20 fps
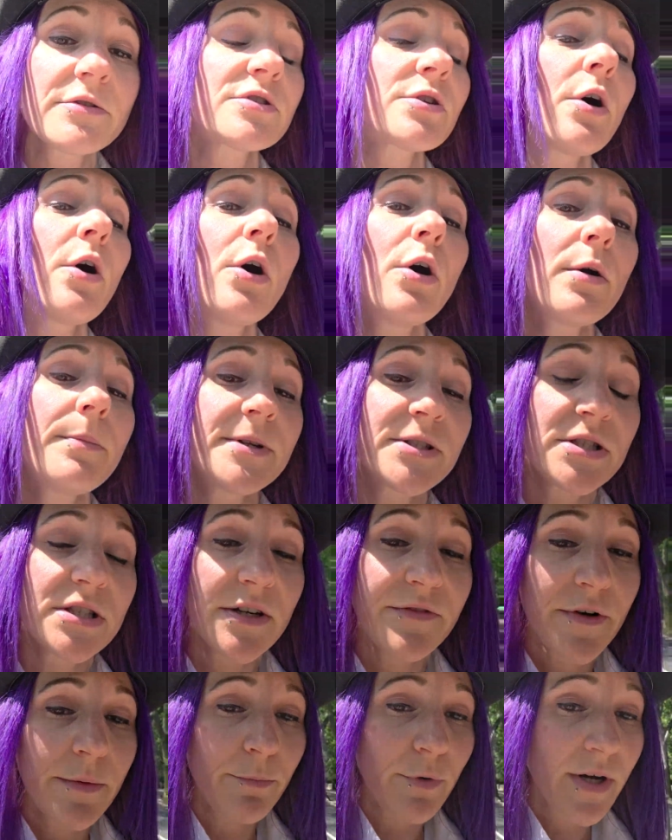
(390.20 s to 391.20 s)
There's a whole bunch of
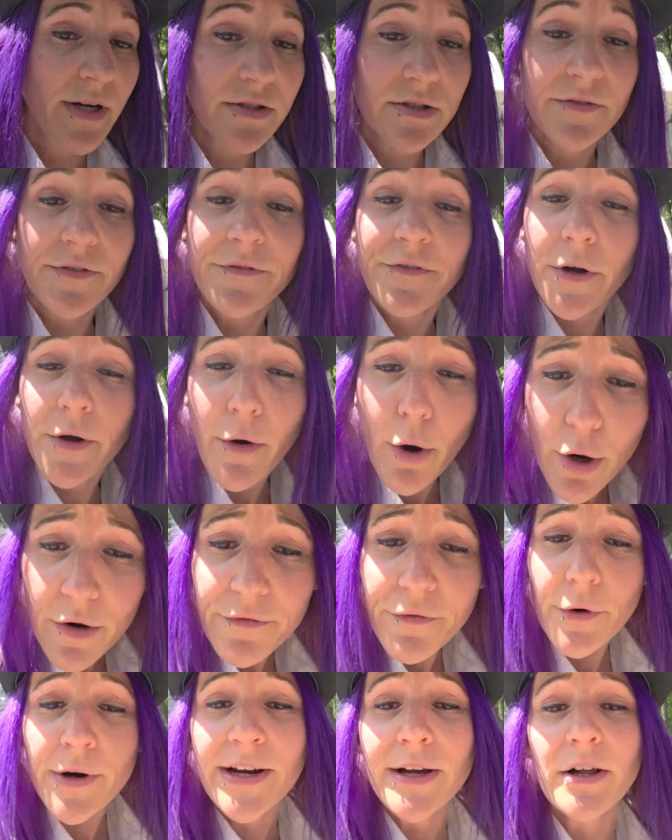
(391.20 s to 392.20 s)
different brands of
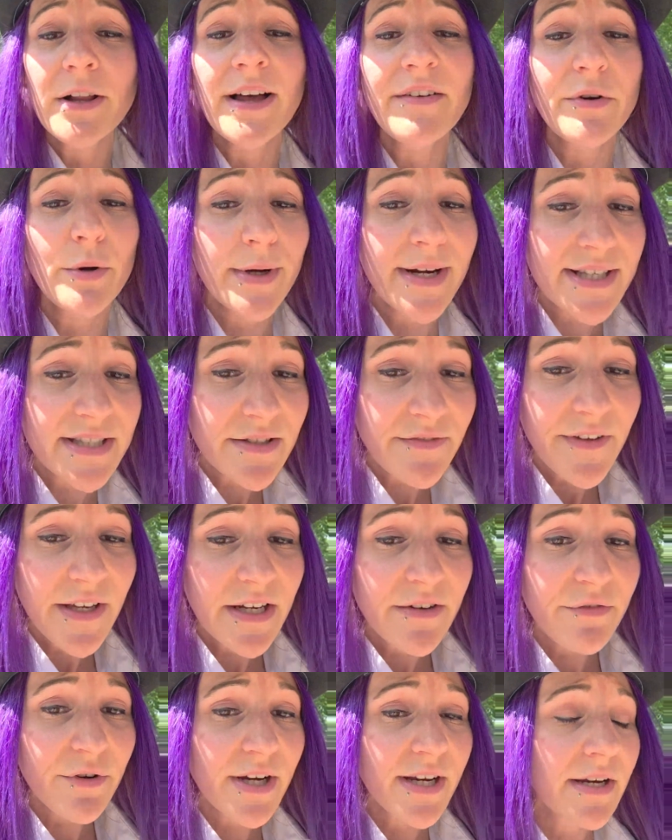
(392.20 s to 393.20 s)
hoof oil. Everyone has a
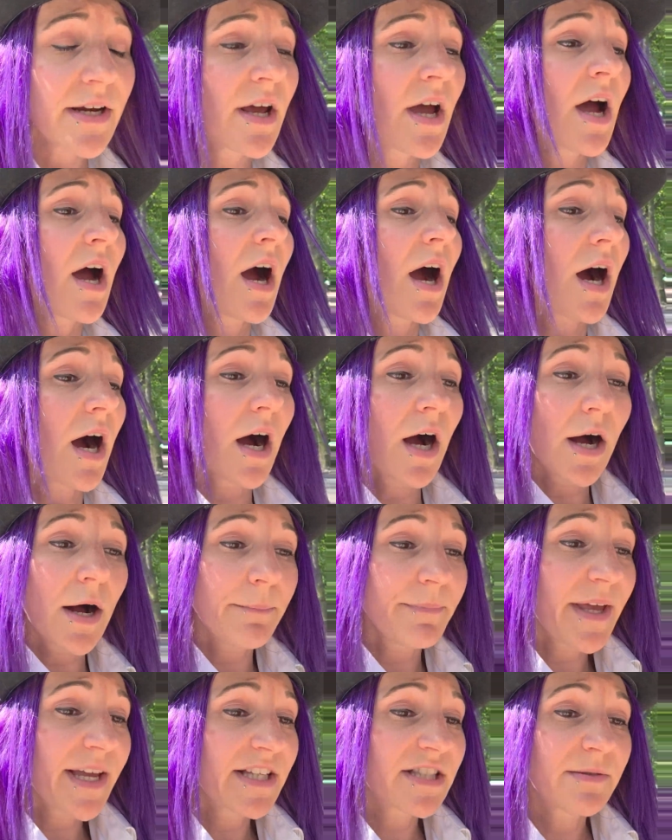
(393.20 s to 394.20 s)
favorite.
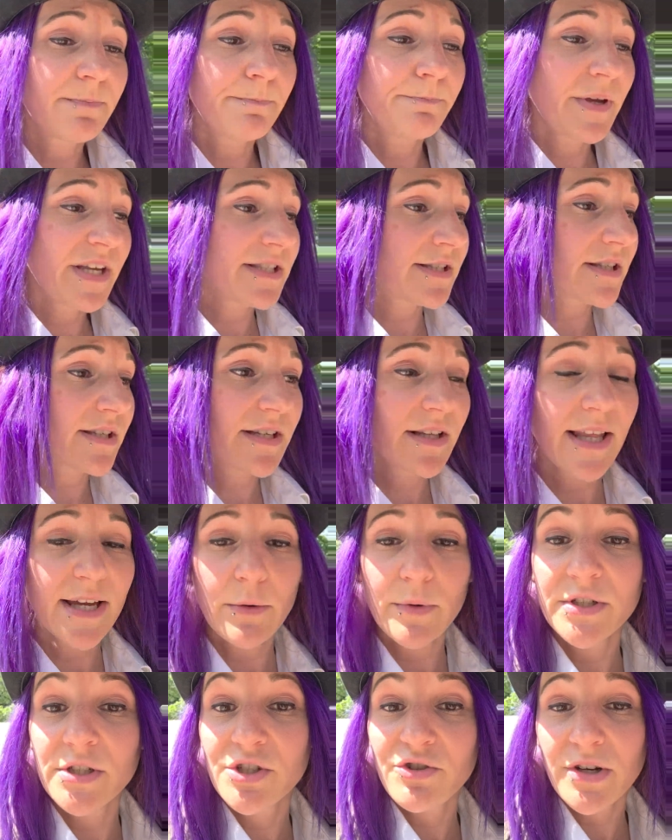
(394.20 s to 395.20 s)
It's basically
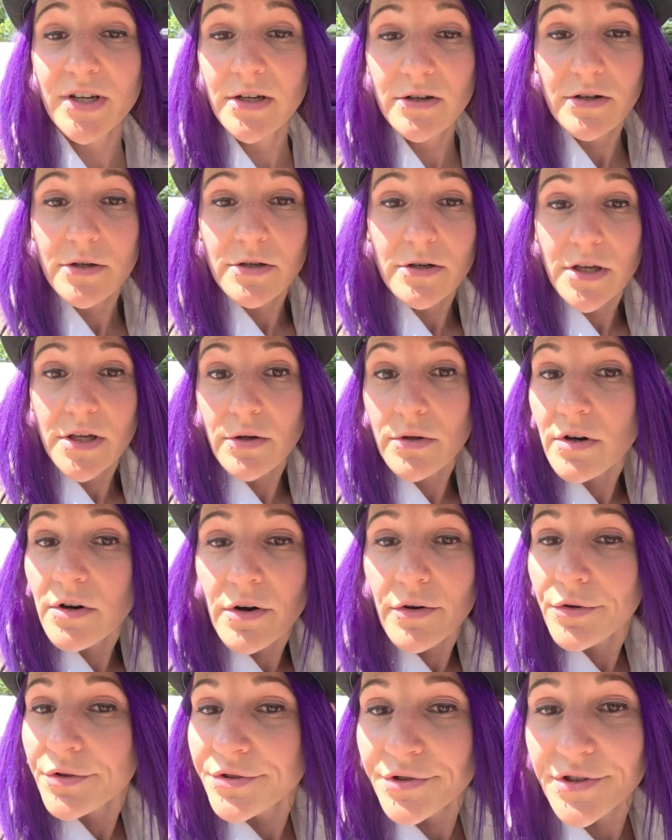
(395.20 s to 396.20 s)
like when you treat your
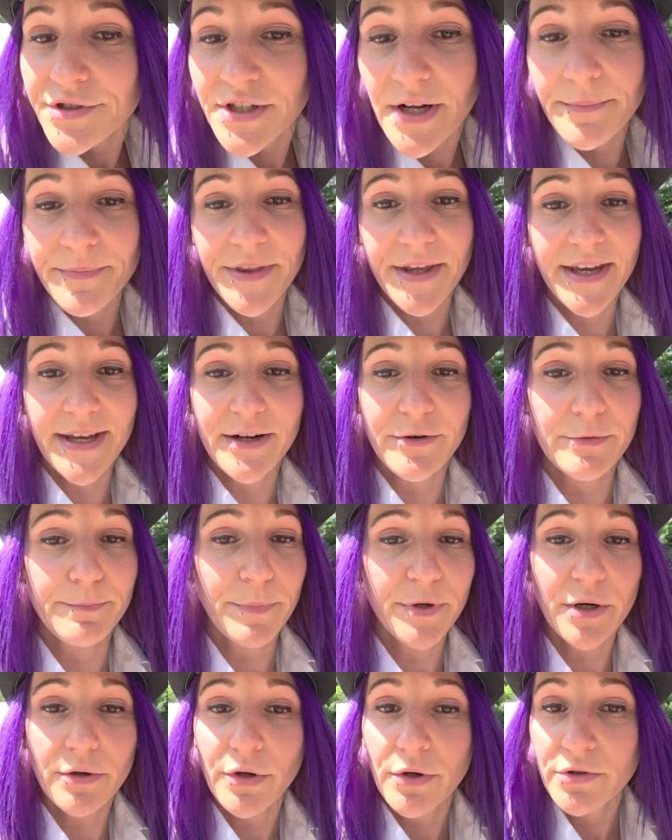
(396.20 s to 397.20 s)
cuticles or something, or
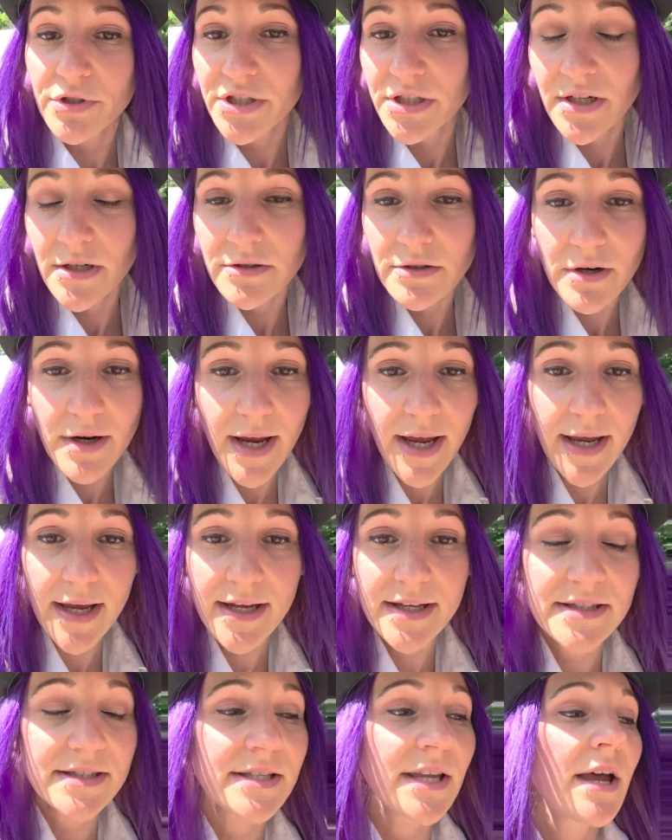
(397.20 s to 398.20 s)
put a lotion on your
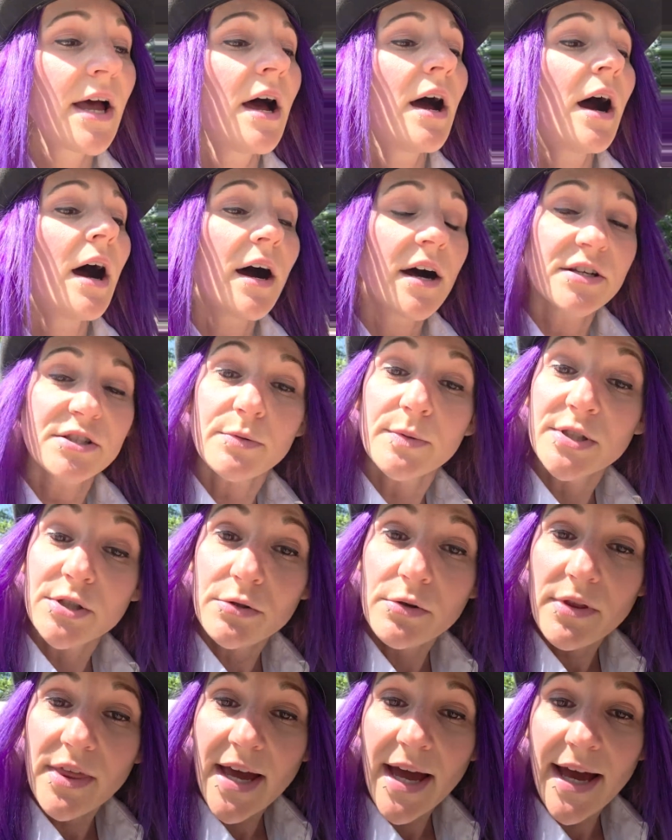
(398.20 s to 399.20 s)
hands. So we
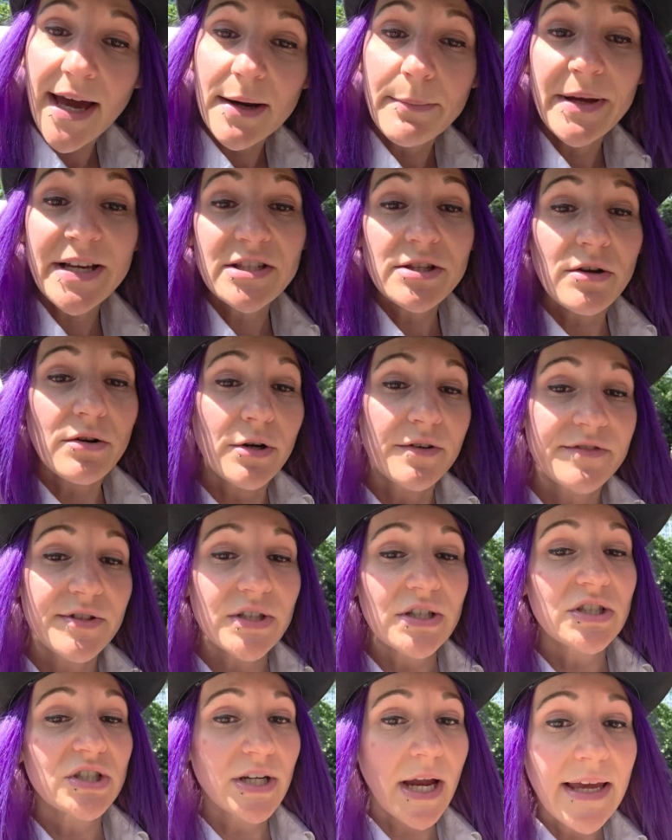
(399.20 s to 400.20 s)
do that. Makes our hooves
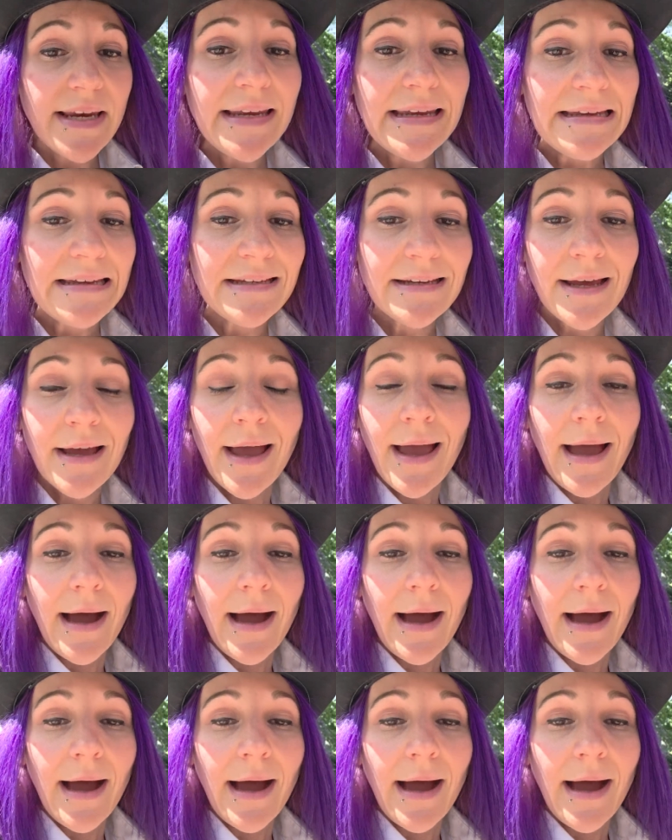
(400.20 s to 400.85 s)
look shiny.